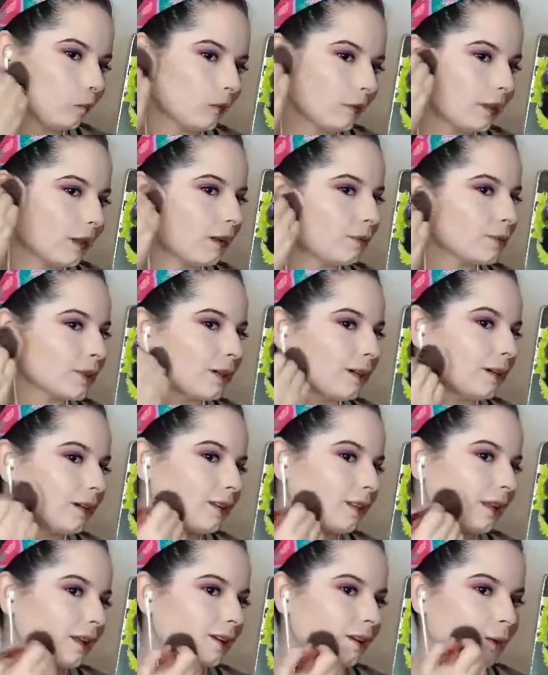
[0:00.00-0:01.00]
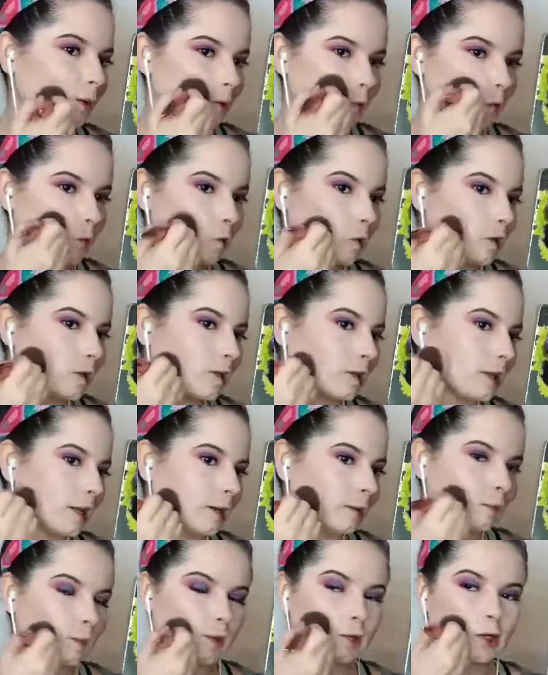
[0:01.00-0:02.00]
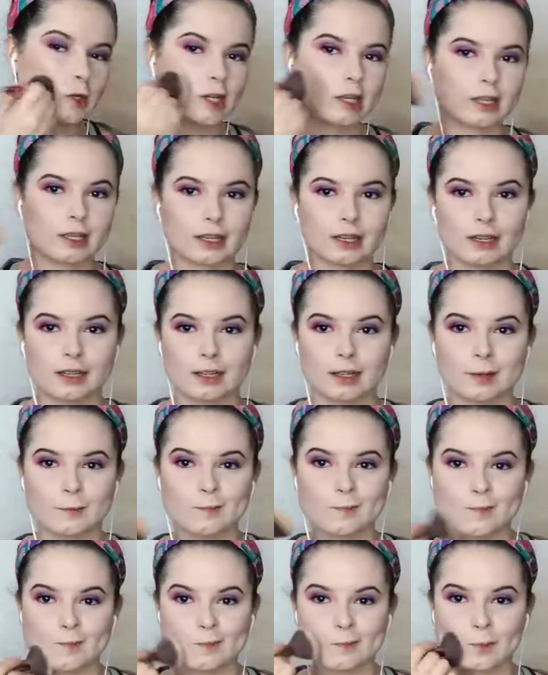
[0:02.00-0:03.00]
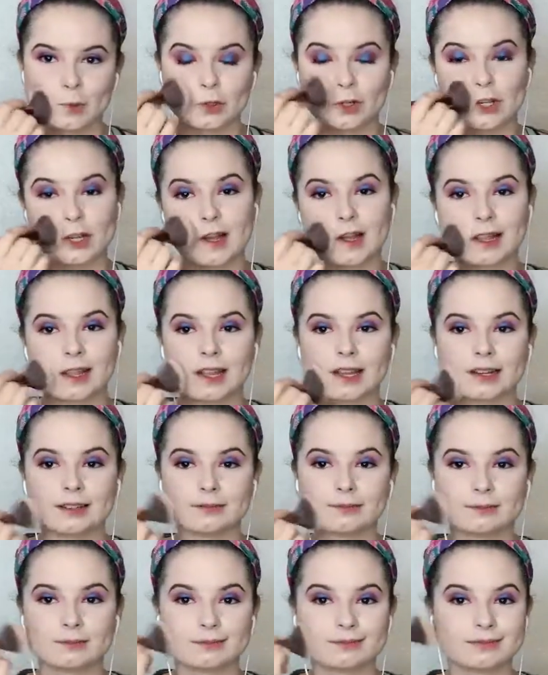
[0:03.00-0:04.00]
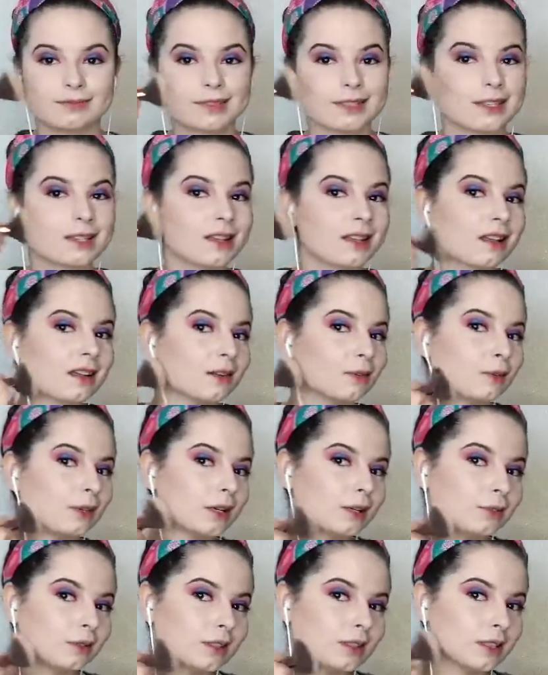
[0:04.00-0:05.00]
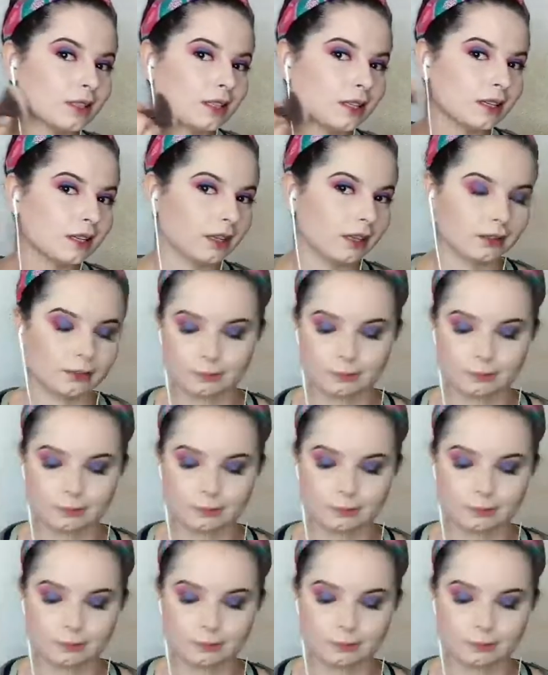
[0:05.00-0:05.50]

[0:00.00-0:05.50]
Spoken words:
Now I'm starting to like contour the side of my chin or jawline. Not what I was intending.